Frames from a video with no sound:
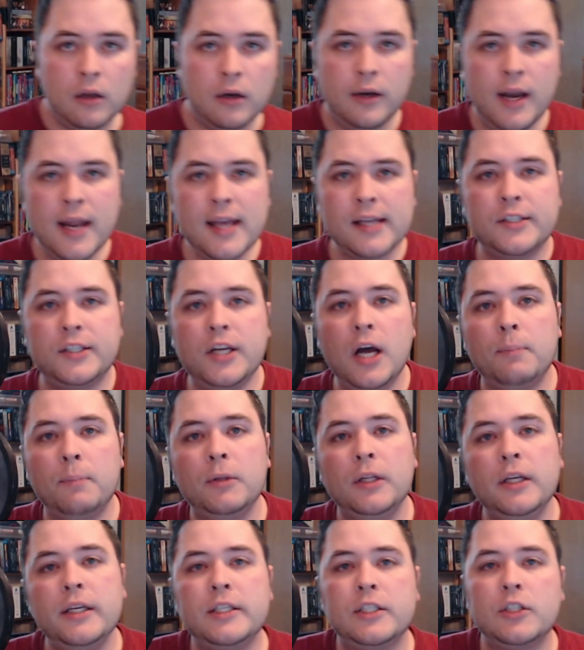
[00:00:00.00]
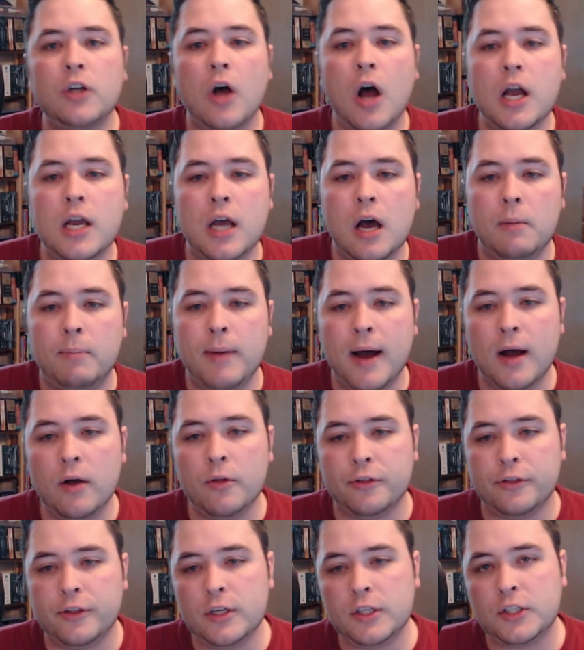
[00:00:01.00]
Next up, let's talk
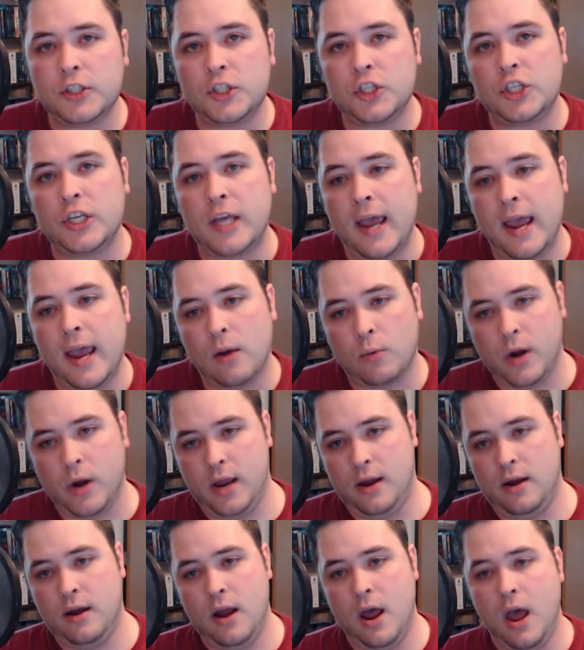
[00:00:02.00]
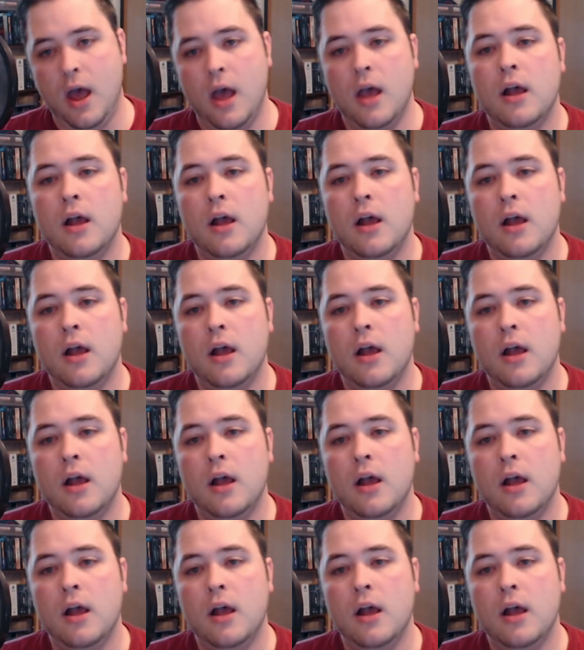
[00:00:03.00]
about the Terran.